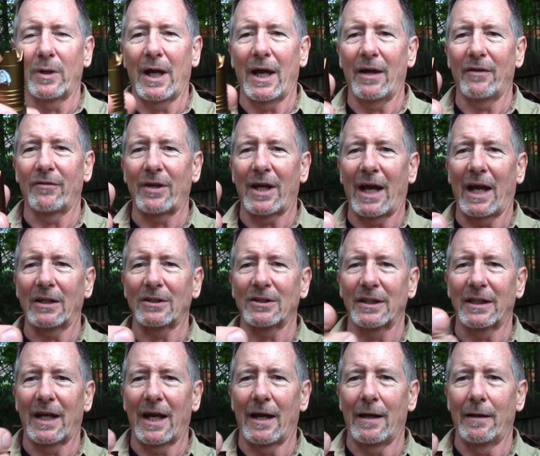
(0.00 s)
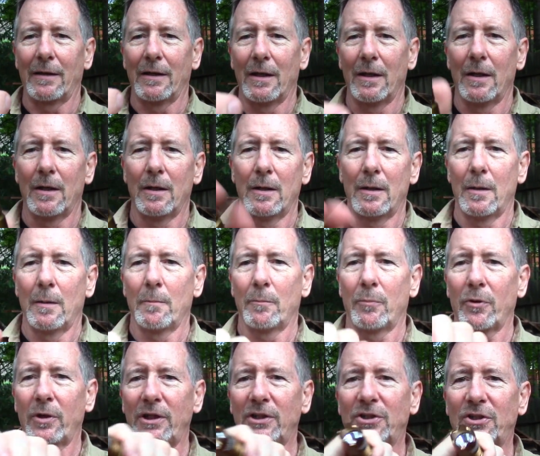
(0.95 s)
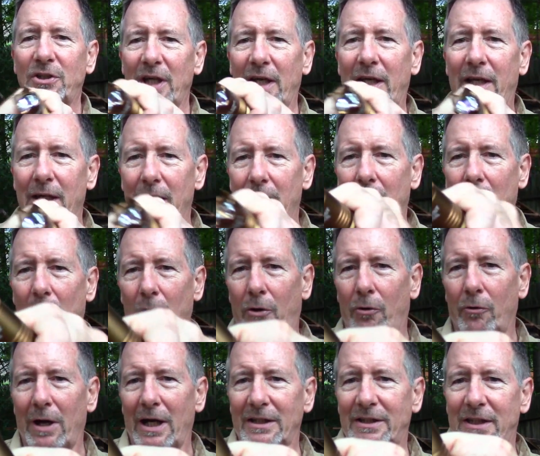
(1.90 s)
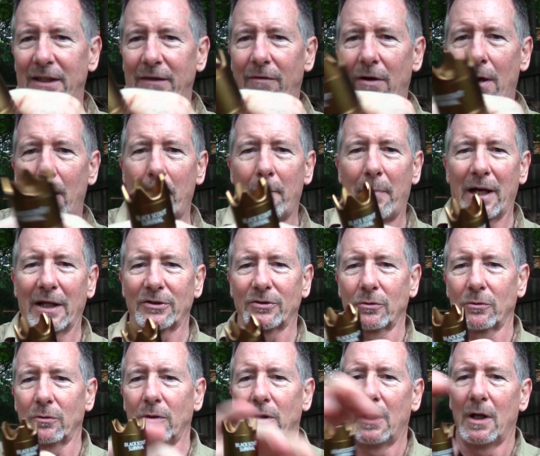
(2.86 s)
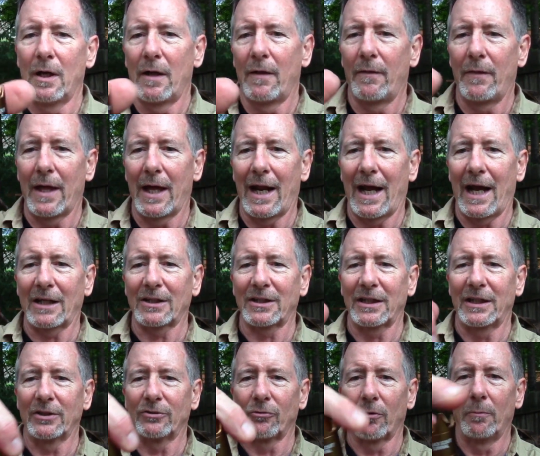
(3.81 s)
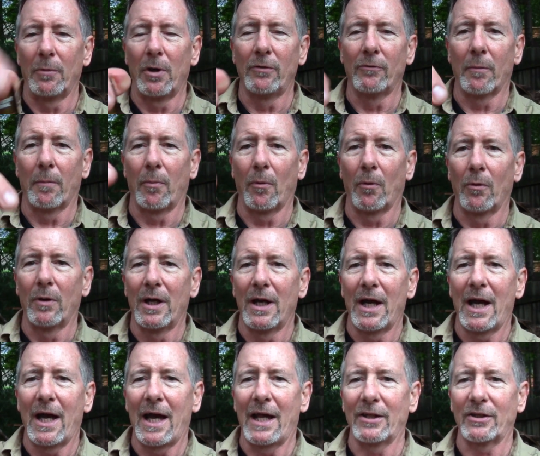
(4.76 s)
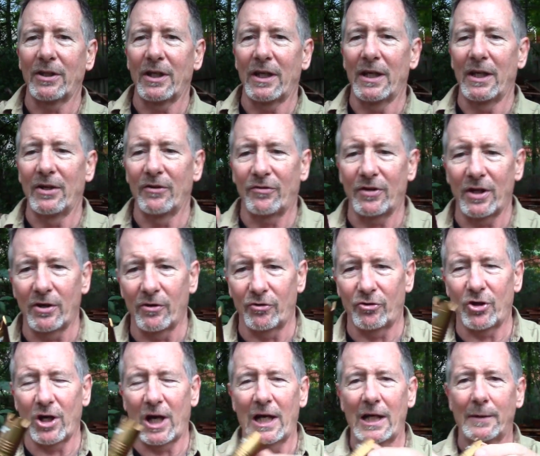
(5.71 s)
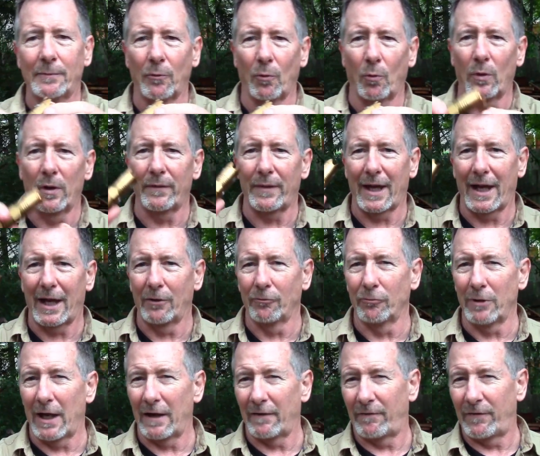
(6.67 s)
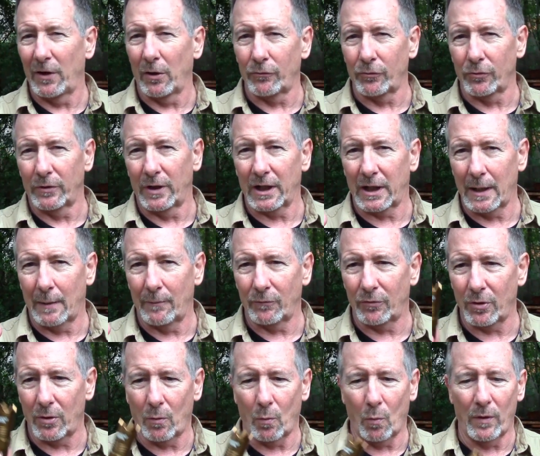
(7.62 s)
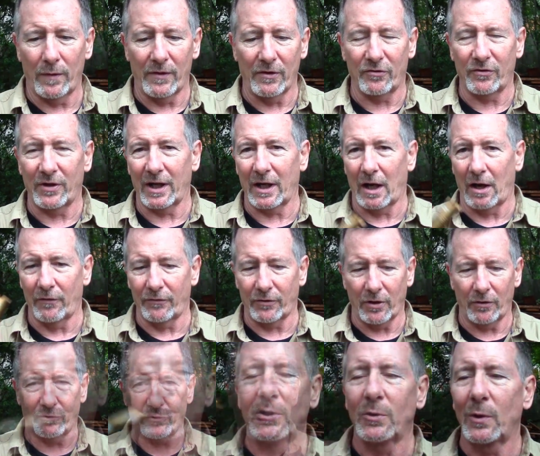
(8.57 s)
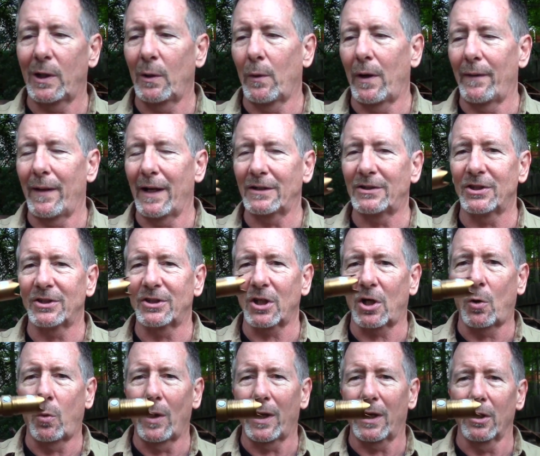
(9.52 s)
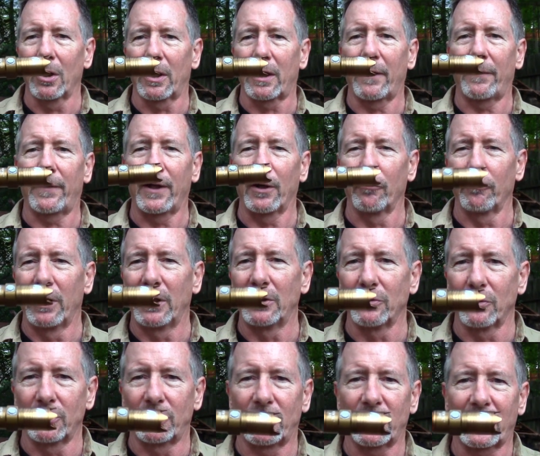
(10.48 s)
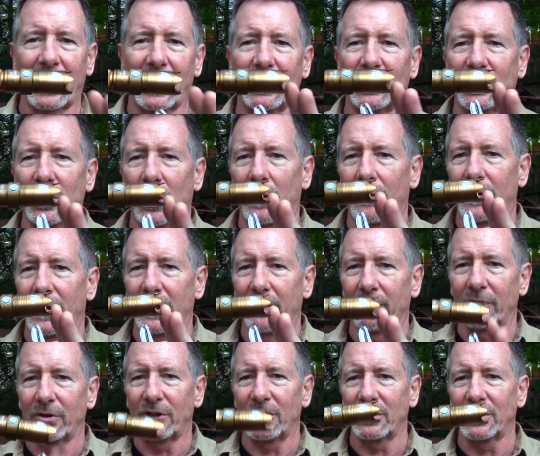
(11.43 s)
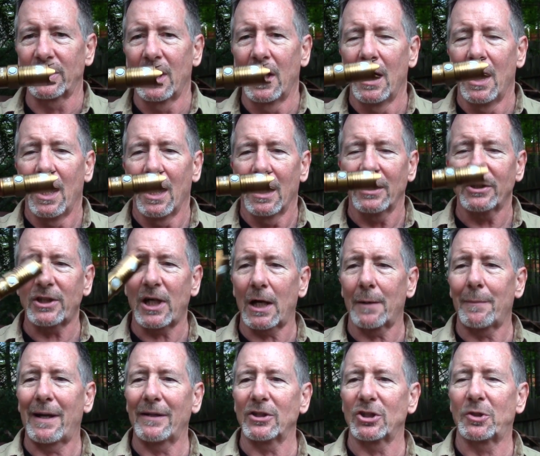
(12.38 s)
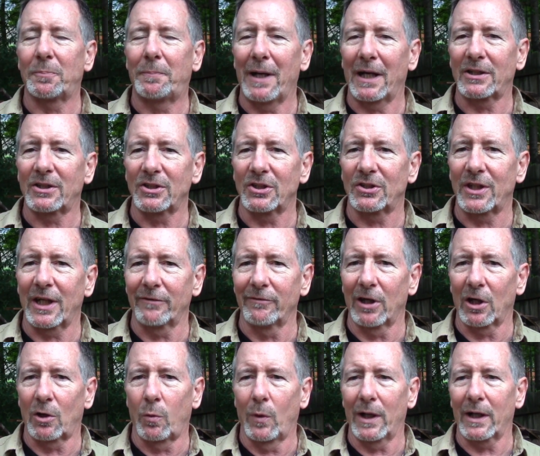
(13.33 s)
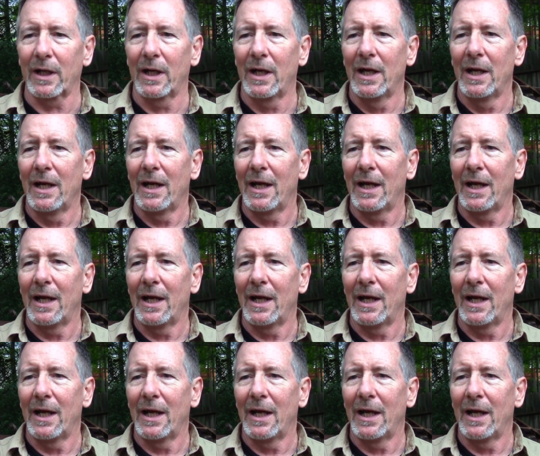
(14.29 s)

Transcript: one has actually a pretty stinking aggressive bezel that actually is removable and it's interchangeable with a red filter that comes with this thing also. So anyway, that's just a quick look at the original just to kind of show you the differences. Let's talk about the specs of this thing real quick